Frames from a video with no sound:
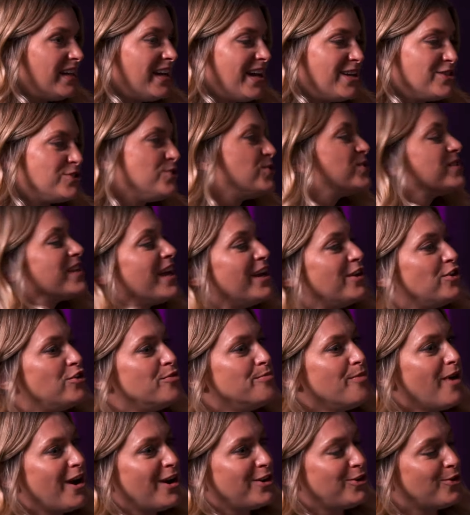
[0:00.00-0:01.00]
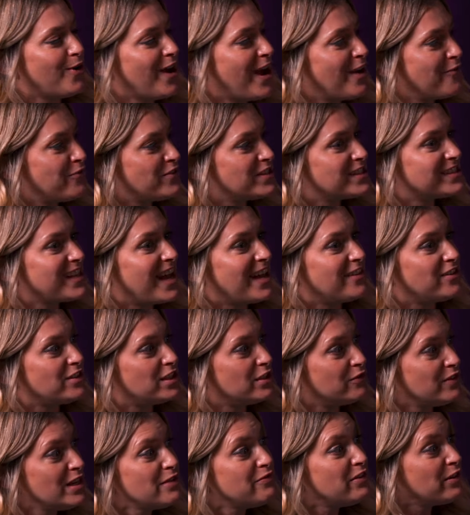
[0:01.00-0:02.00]
As you say, you might not have the
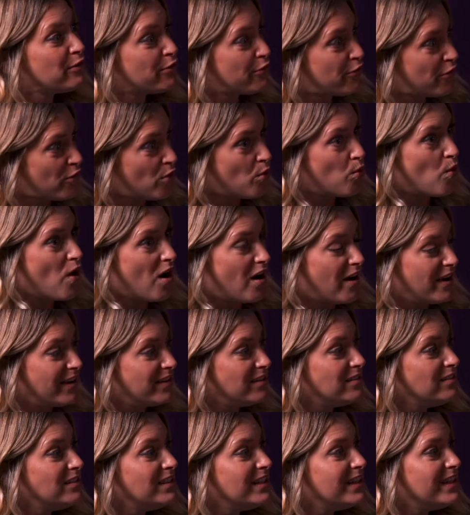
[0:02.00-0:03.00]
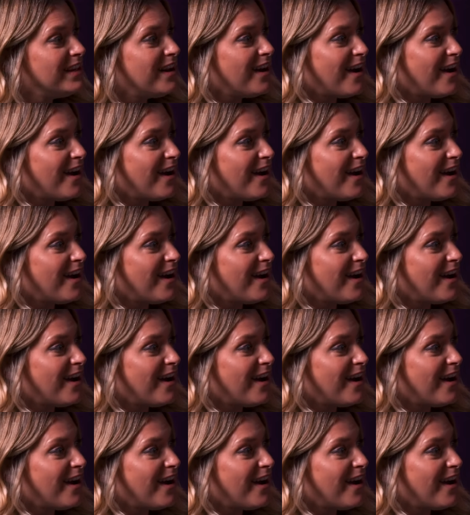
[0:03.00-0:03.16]
standard of living for a while,